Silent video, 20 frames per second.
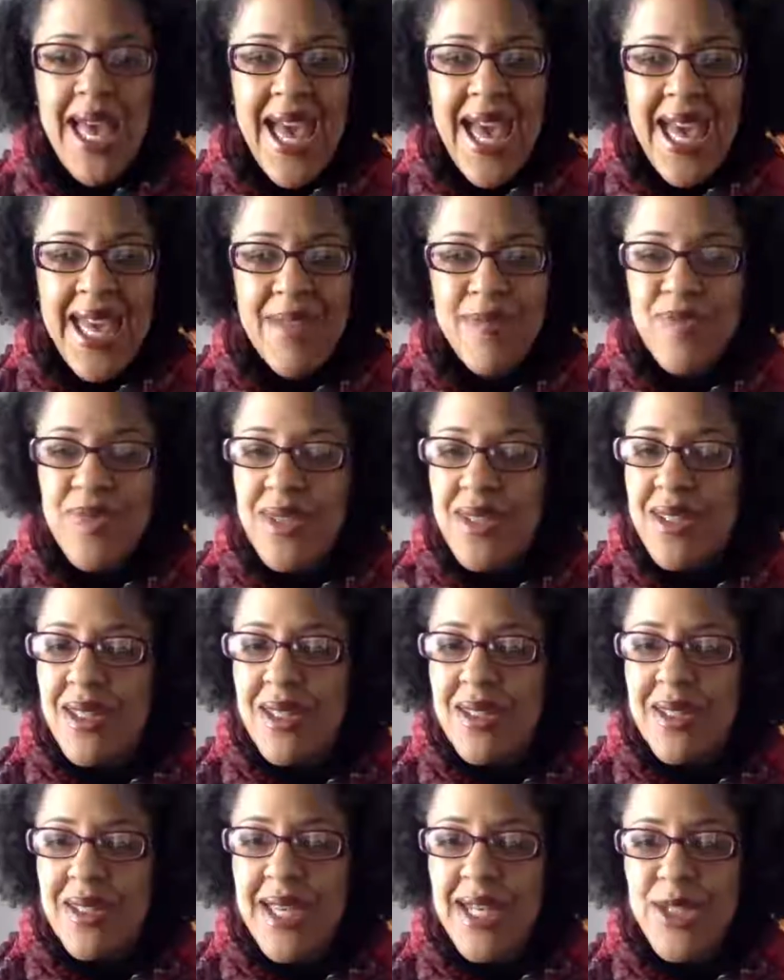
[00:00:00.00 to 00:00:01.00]
Hey,
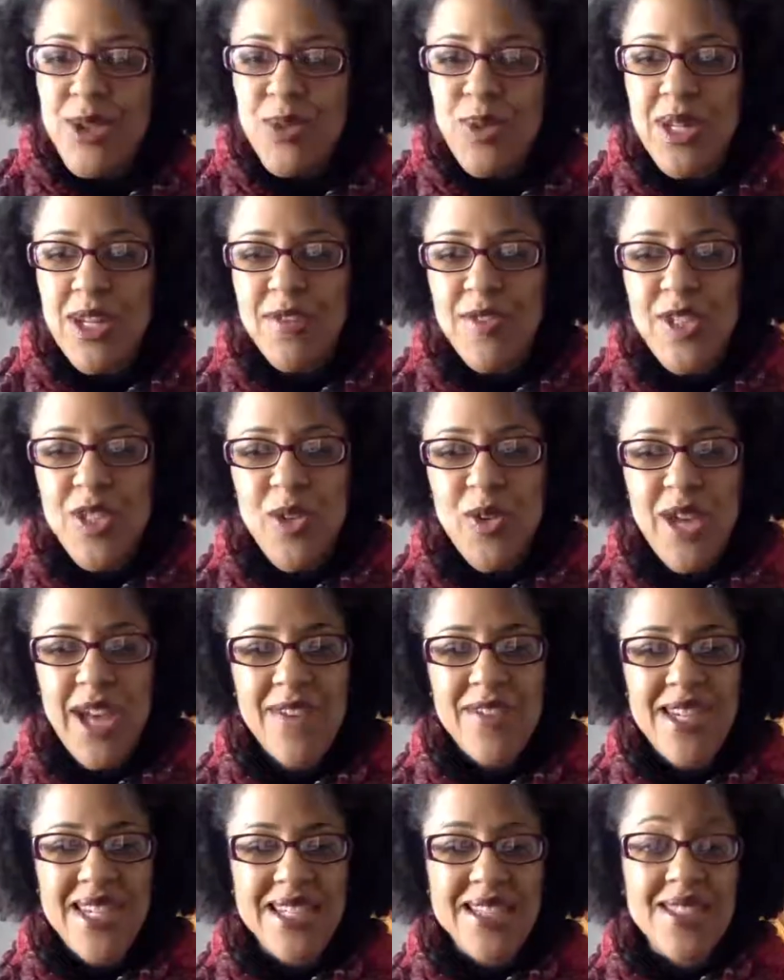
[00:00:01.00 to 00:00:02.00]
guess what? If you don't
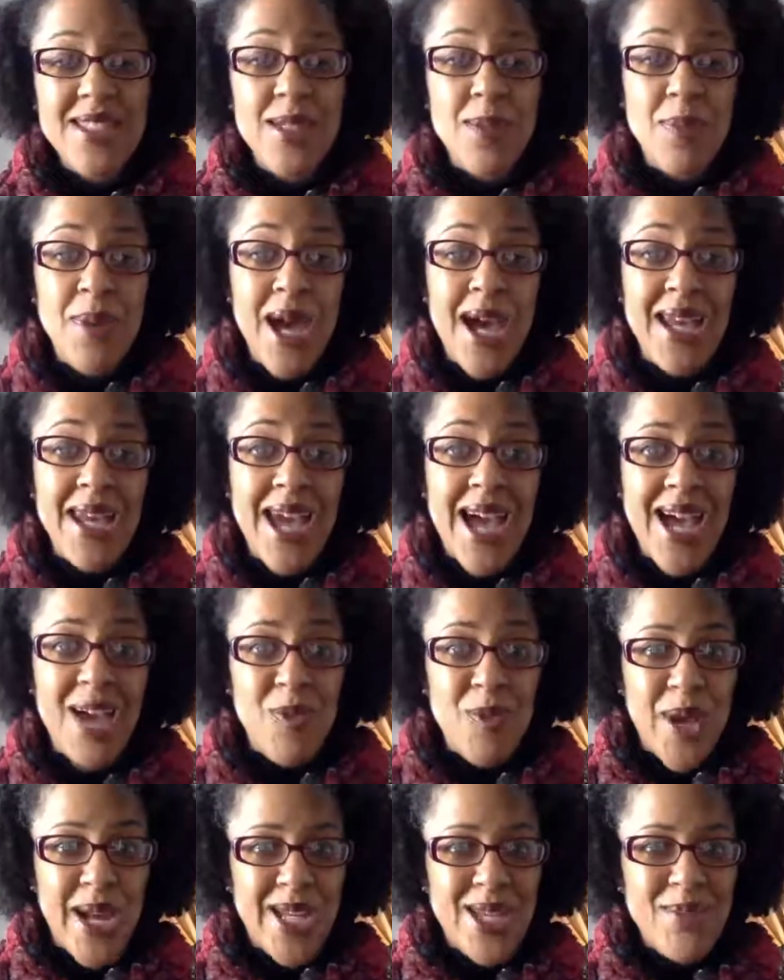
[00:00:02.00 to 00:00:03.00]
have an Instant Pot,
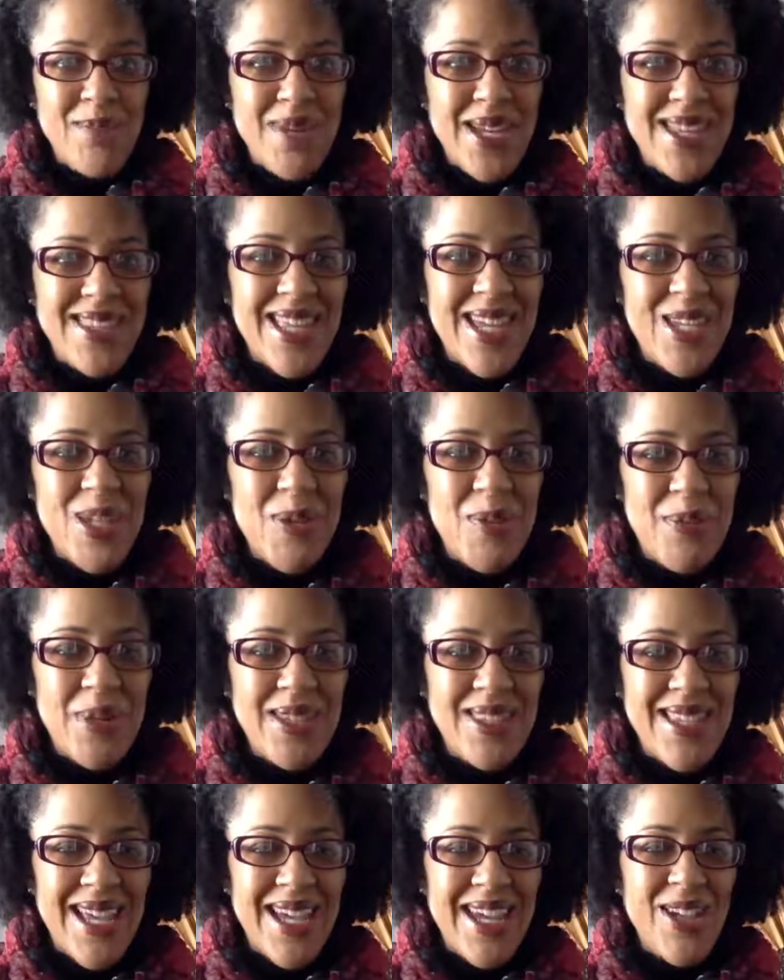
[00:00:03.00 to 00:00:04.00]
I recommend that you
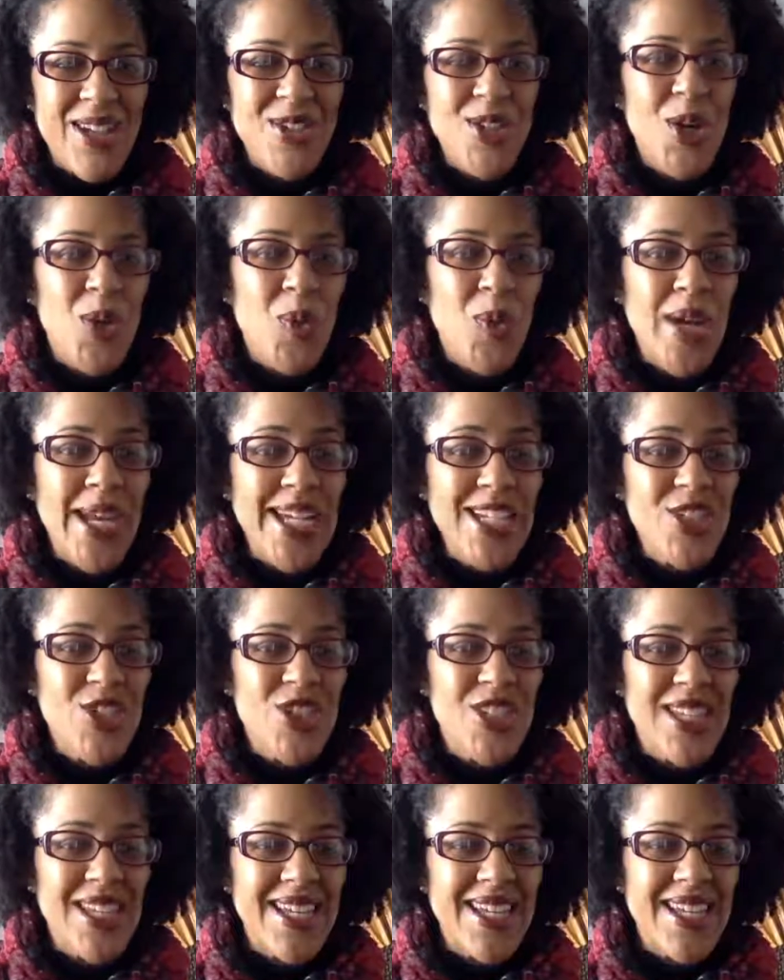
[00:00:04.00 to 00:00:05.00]
put that on your
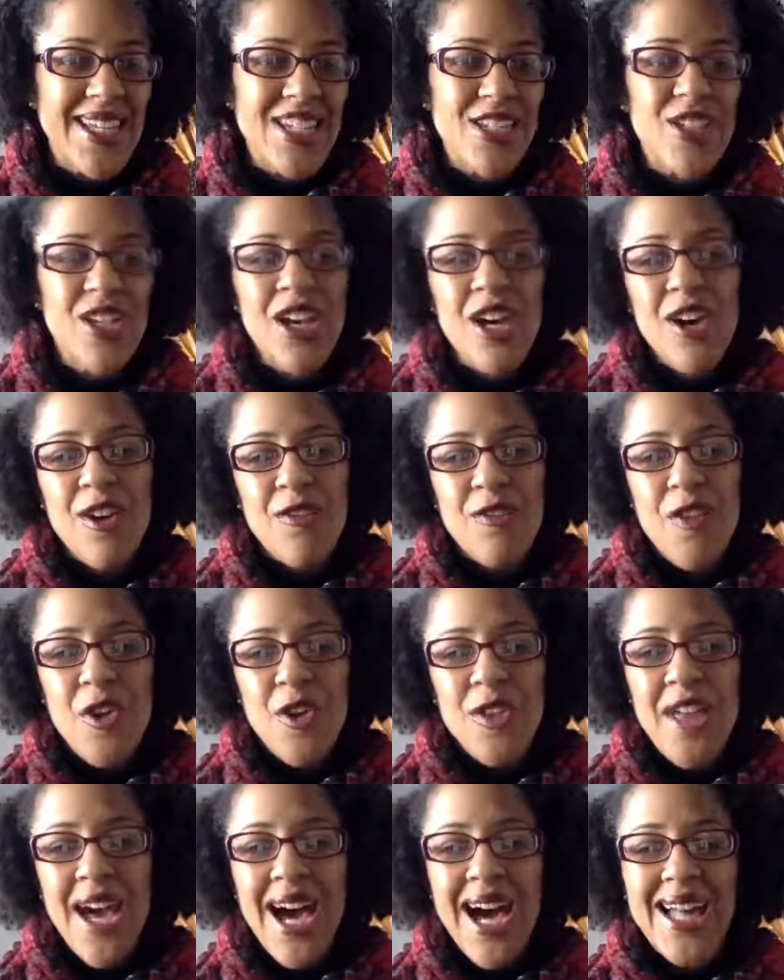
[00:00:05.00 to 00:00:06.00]
wish list
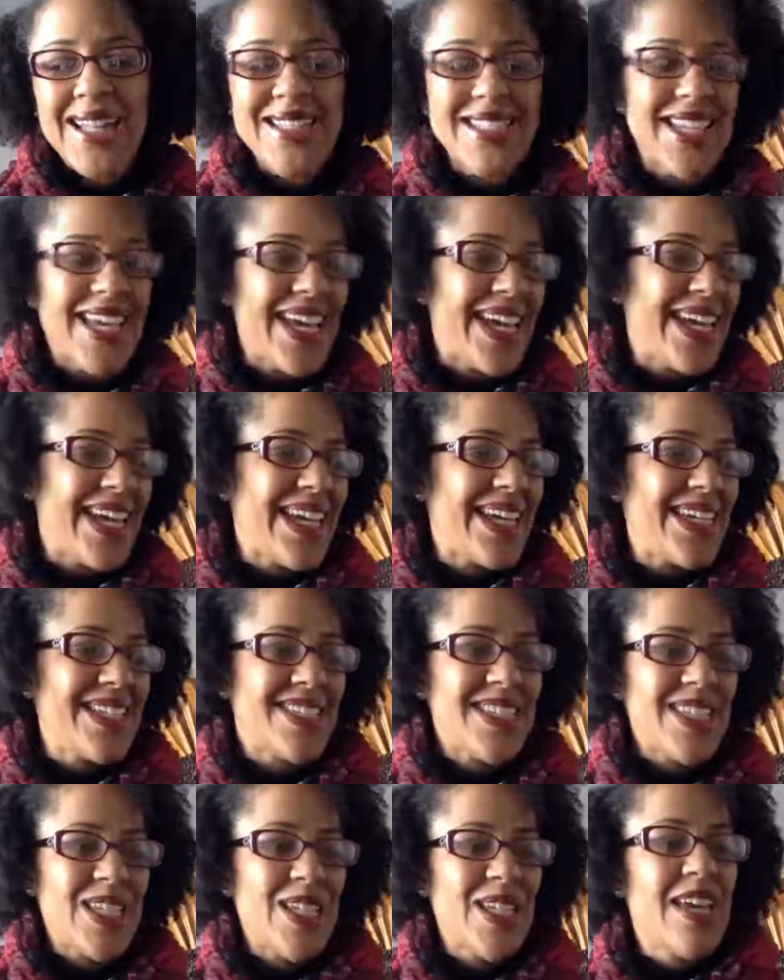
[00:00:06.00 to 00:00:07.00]
for the
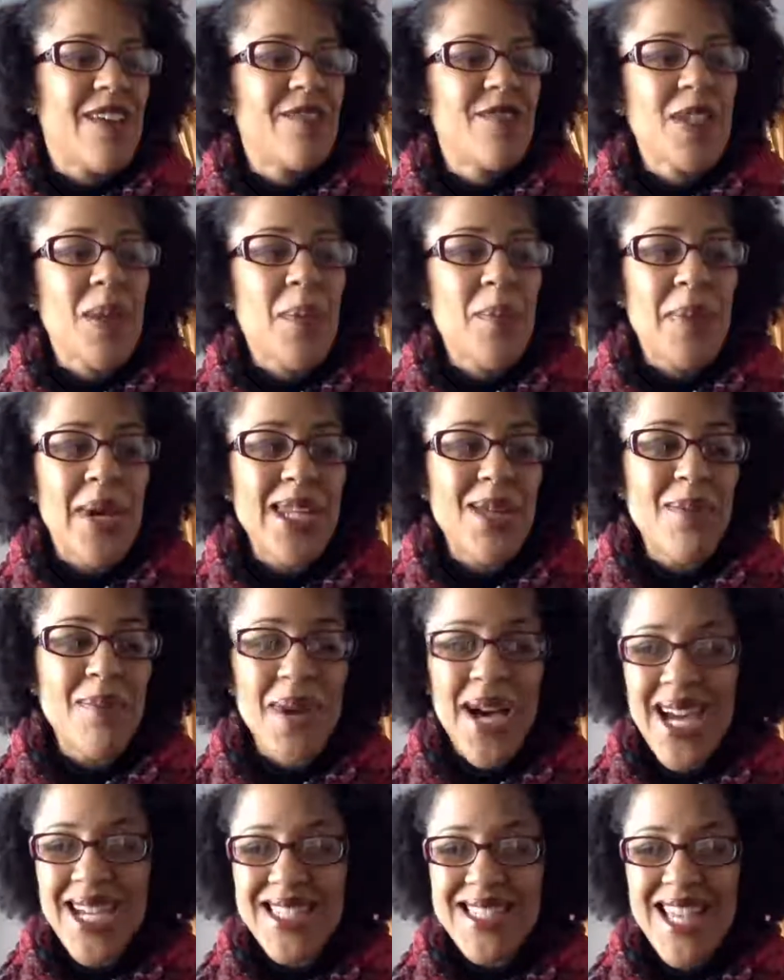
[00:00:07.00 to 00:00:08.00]
holidays. See if
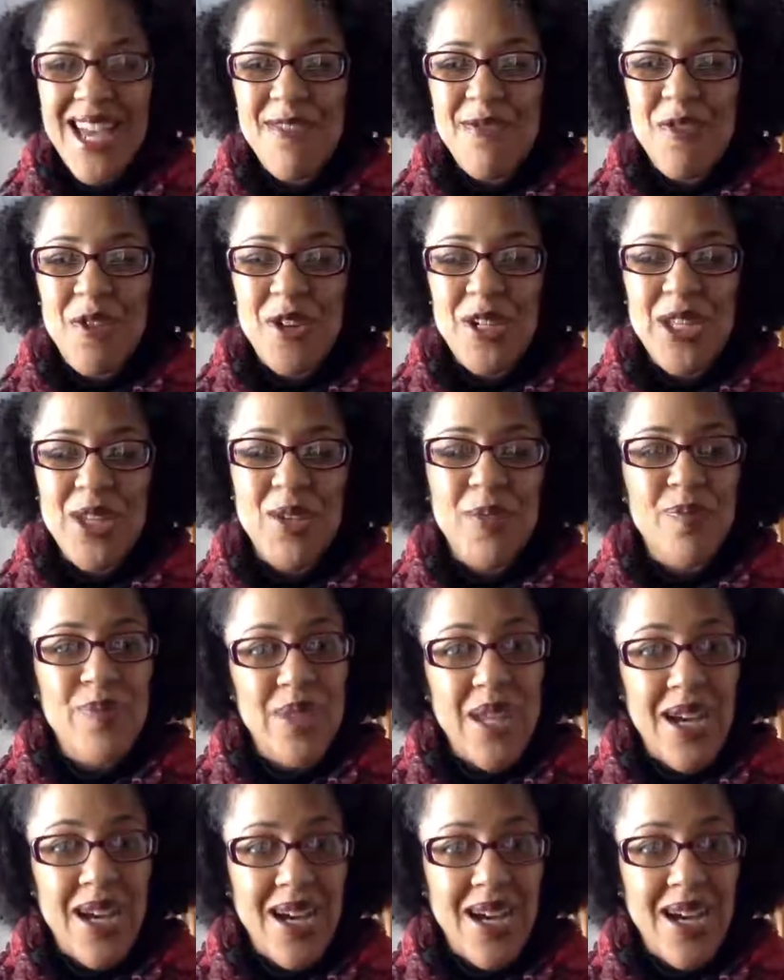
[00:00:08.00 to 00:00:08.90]
somebody buys that for you.